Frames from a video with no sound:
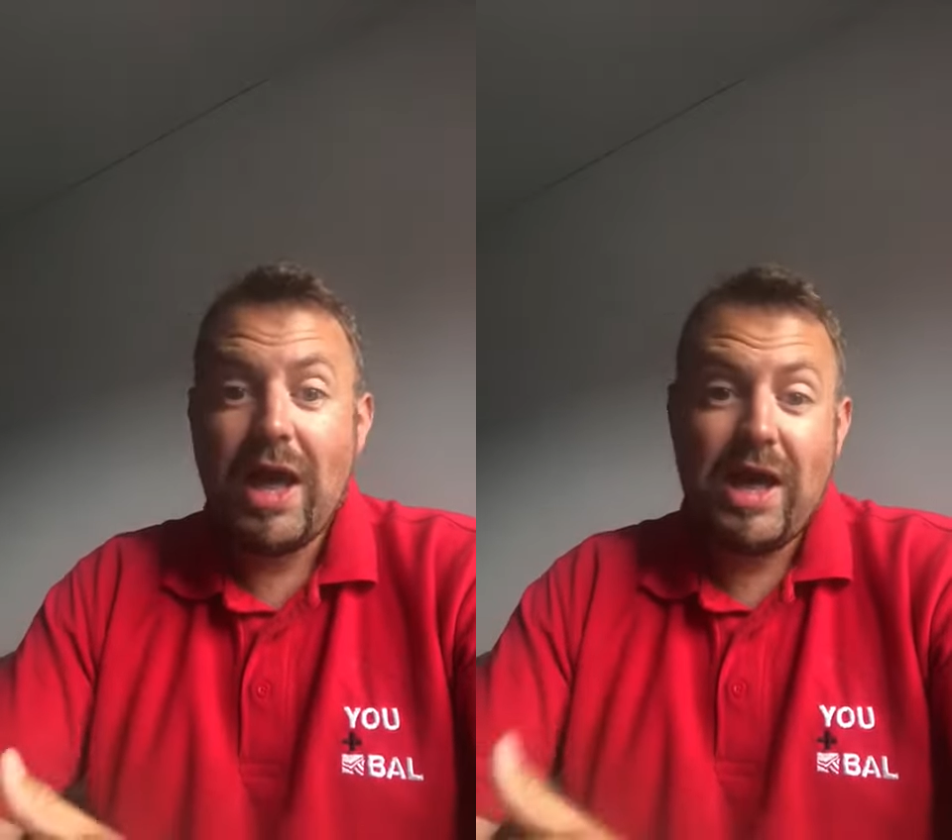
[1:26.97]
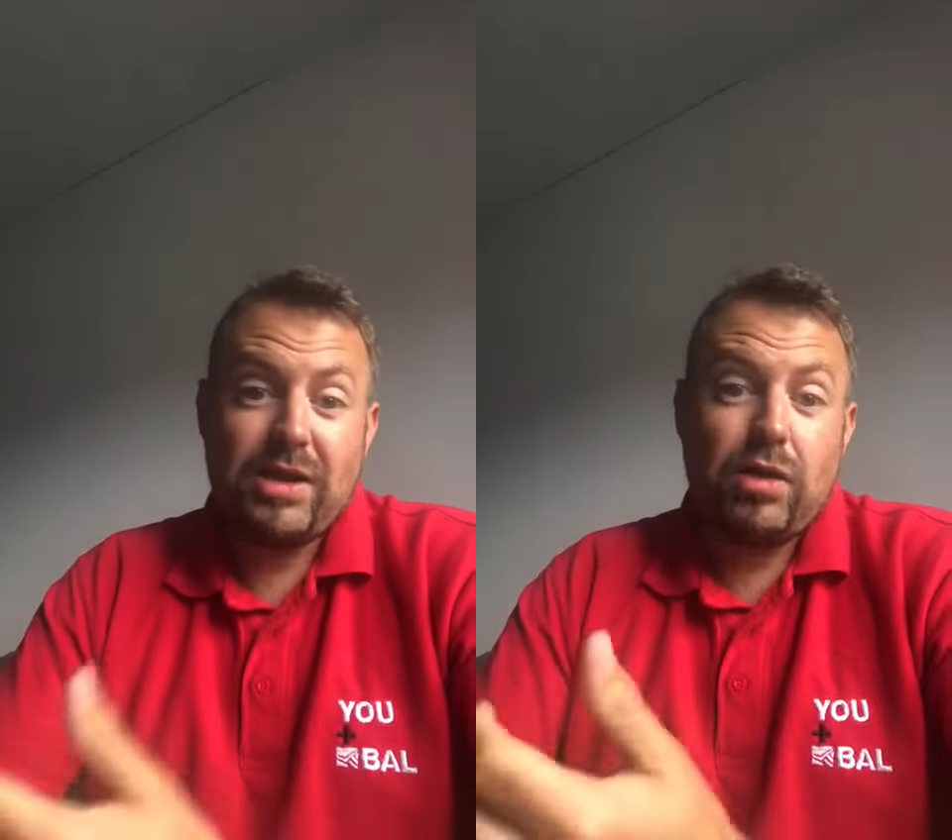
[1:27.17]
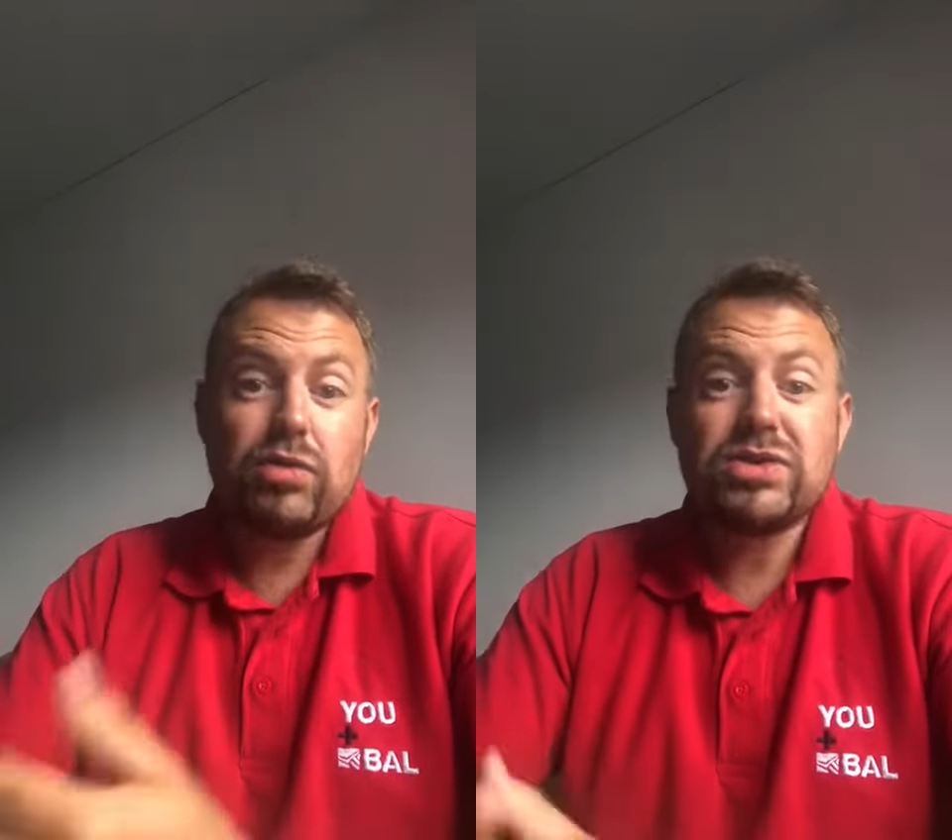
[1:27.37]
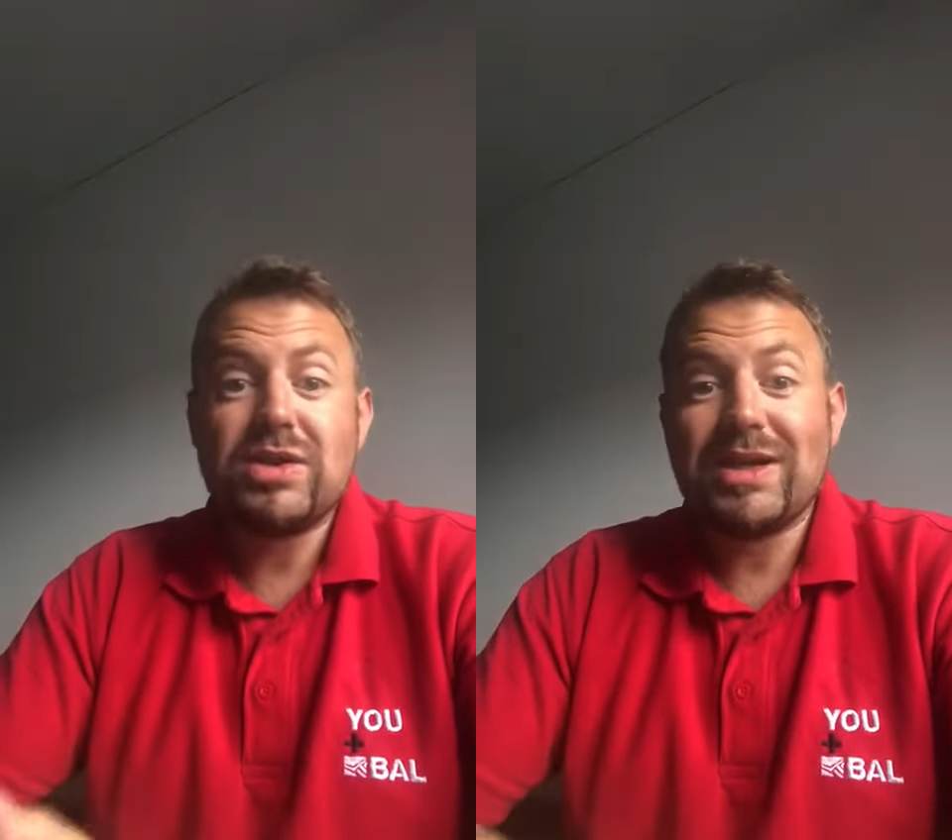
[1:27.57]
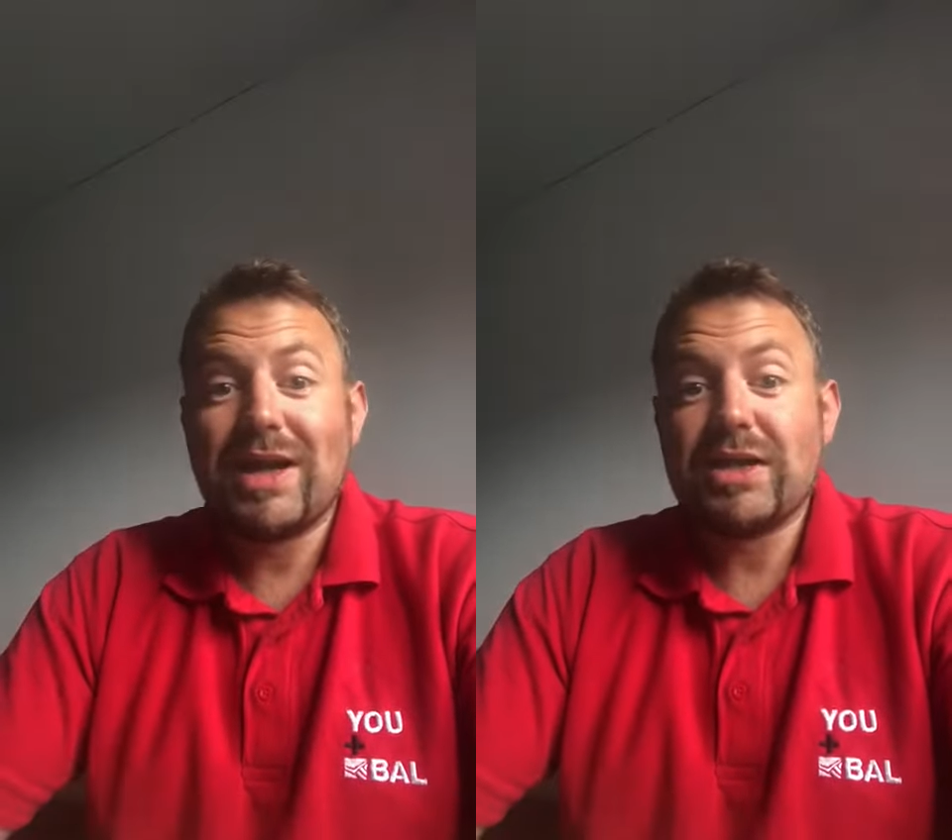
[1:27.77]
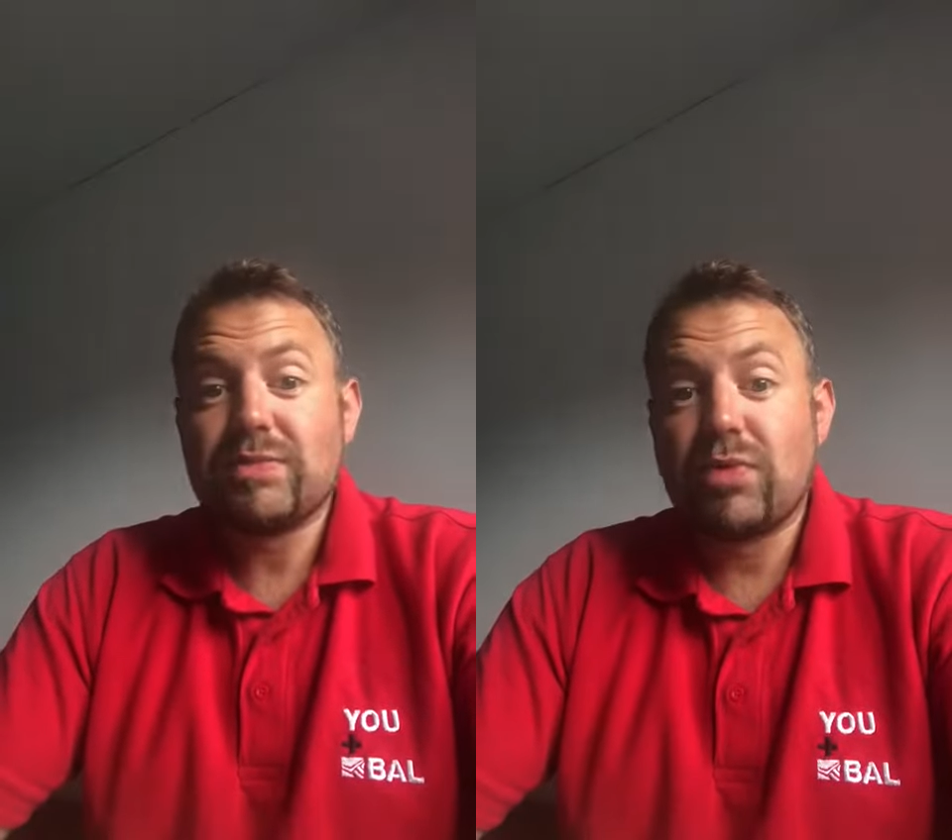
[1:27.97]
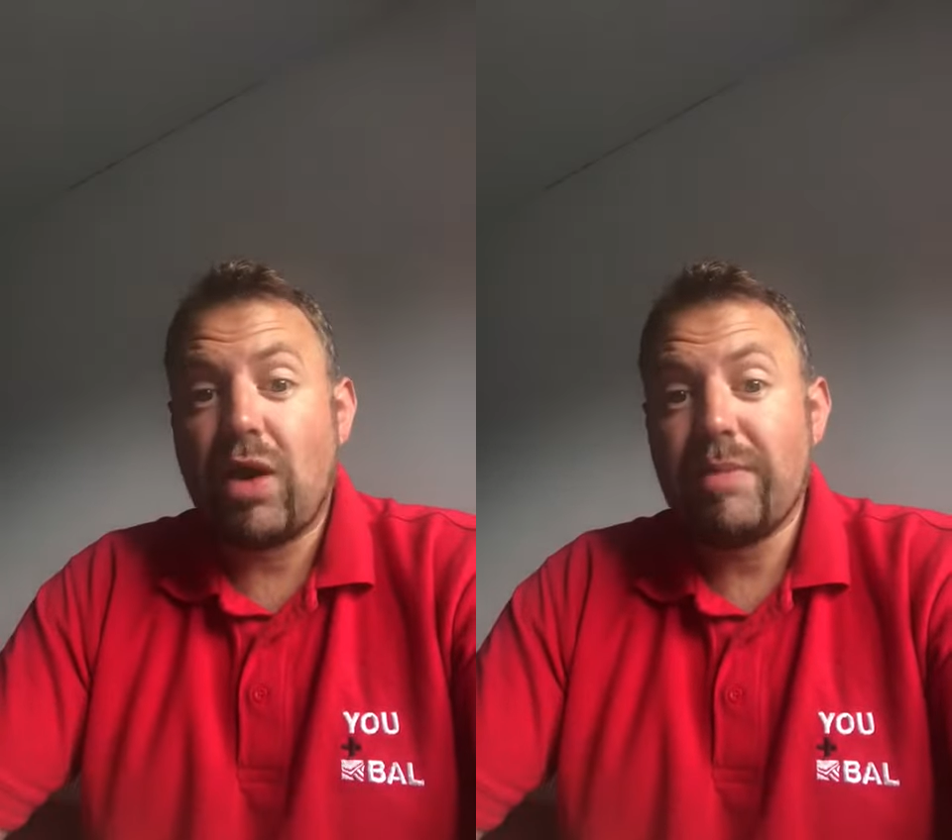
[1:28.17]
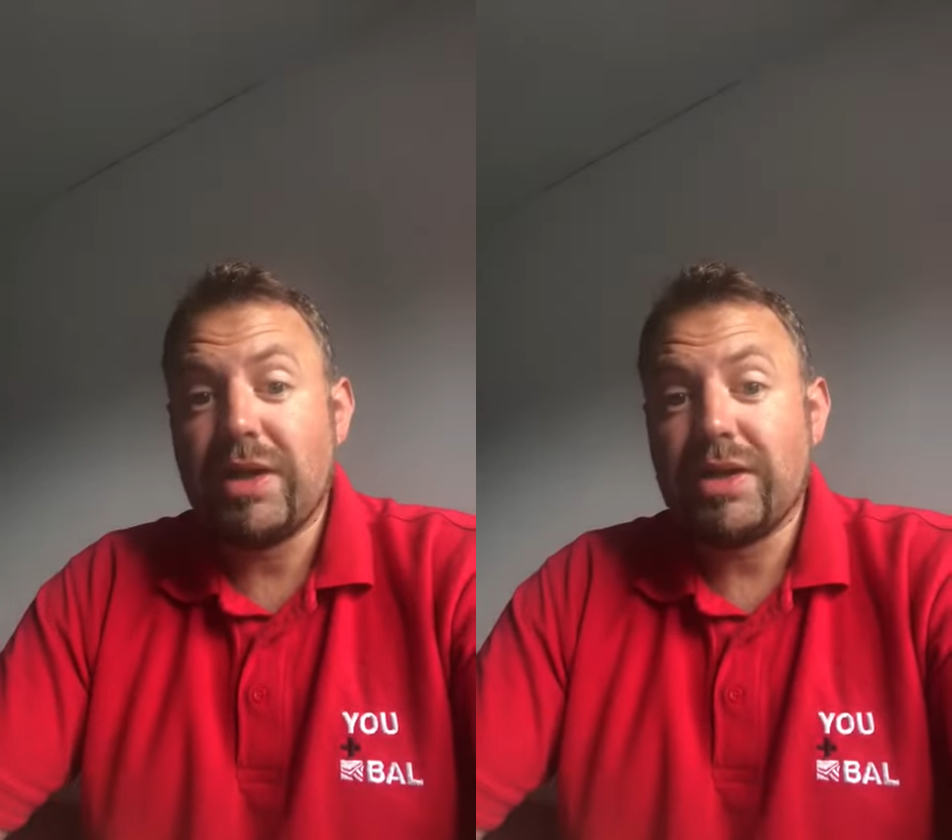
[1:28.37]
and also negates
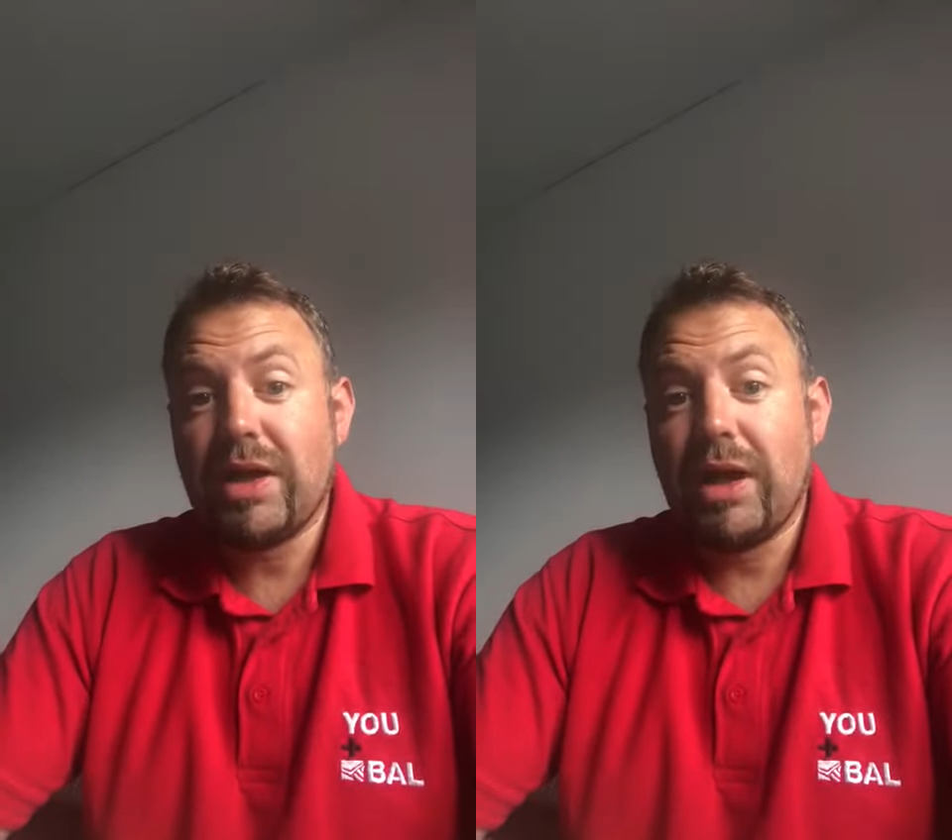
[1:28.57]
priming,